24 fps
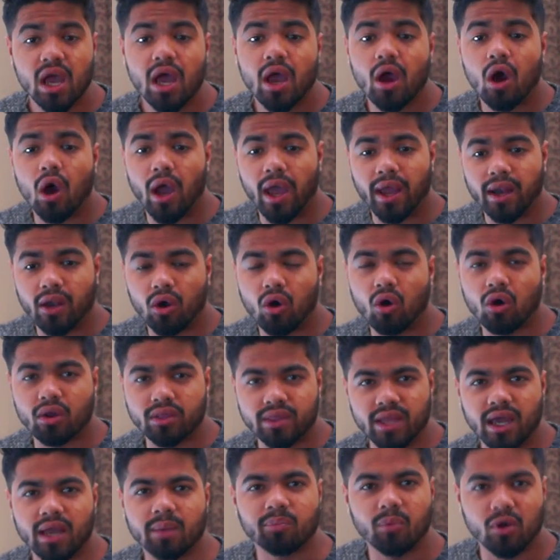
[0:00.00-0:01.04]
And on
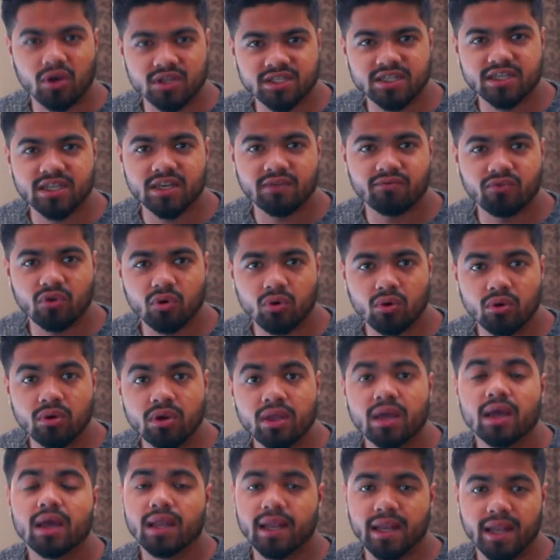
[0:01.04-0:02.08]
that positive note,
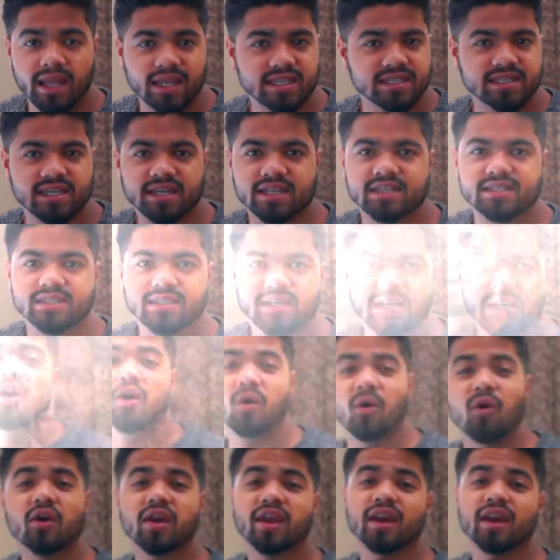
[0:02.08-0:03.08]
let's get started.